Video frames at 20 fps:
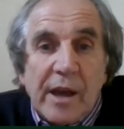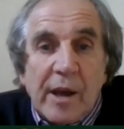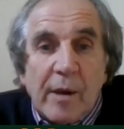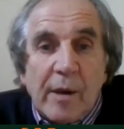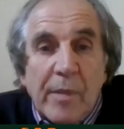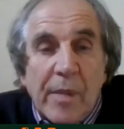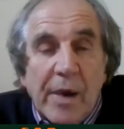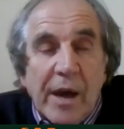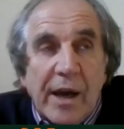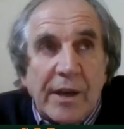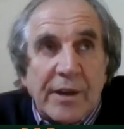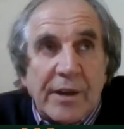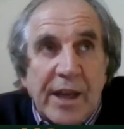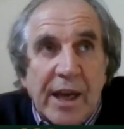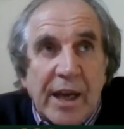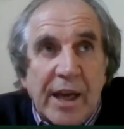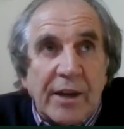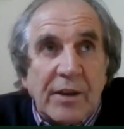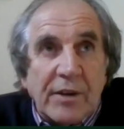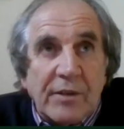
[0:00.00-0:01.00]

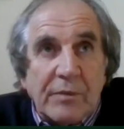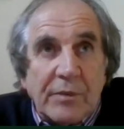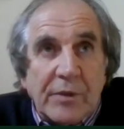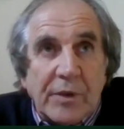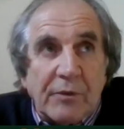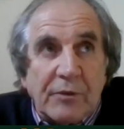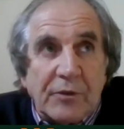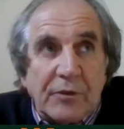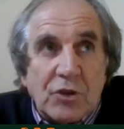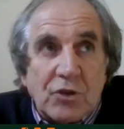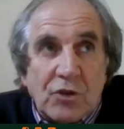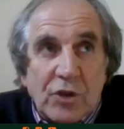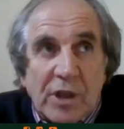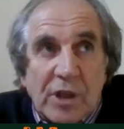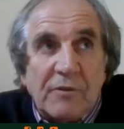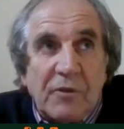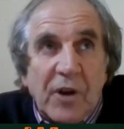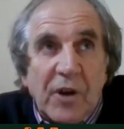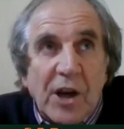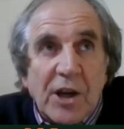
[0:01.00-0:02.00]
And then the
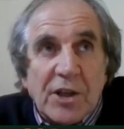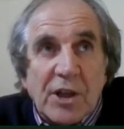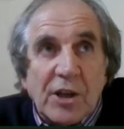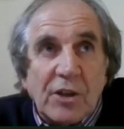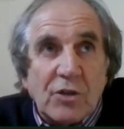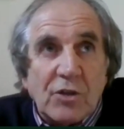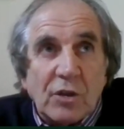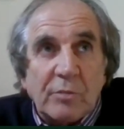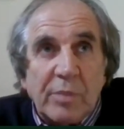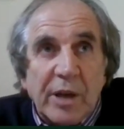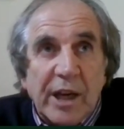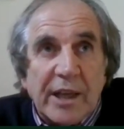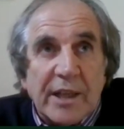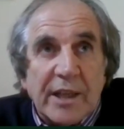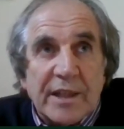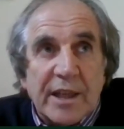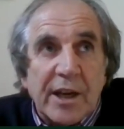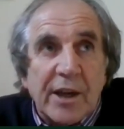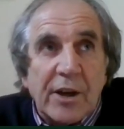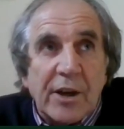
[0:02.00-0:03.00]
street fighting took
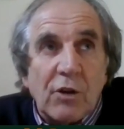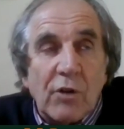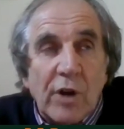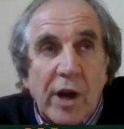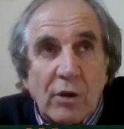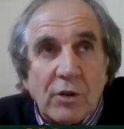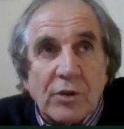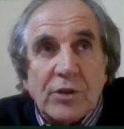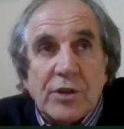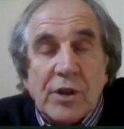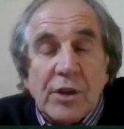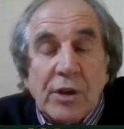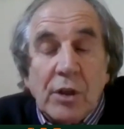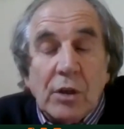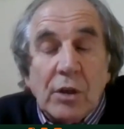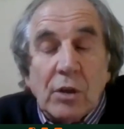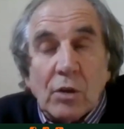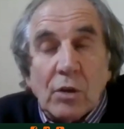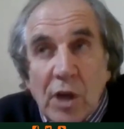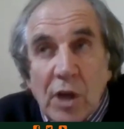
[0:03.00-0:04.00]
place in and around
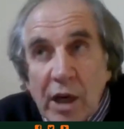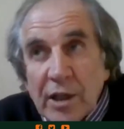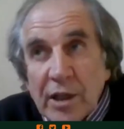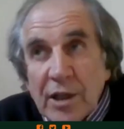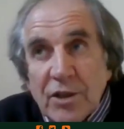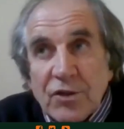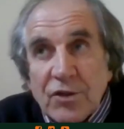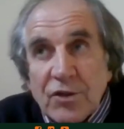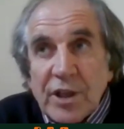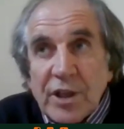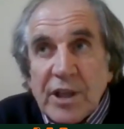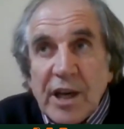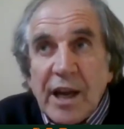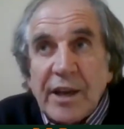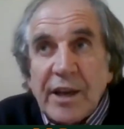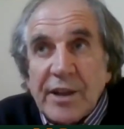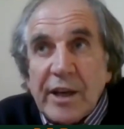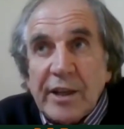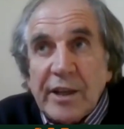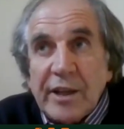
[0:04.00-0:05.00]
O'Connell Street
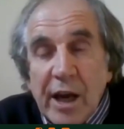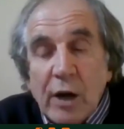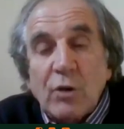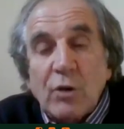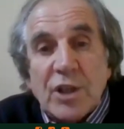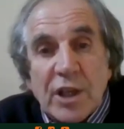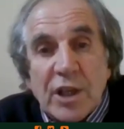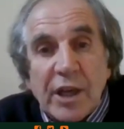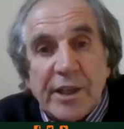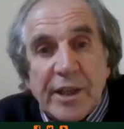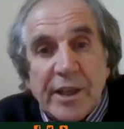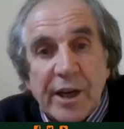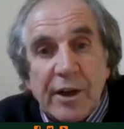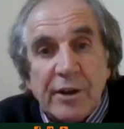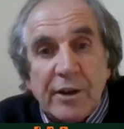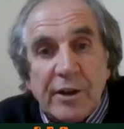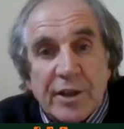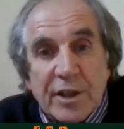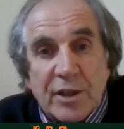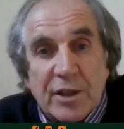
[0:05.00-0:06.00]
and in outside
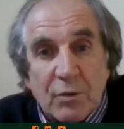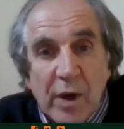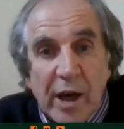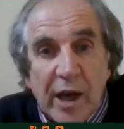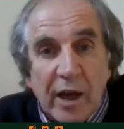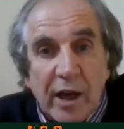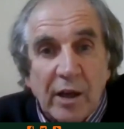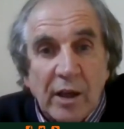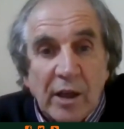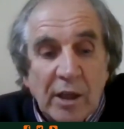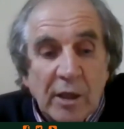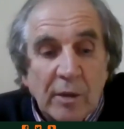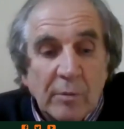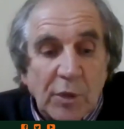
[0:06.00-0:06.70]
areas as well.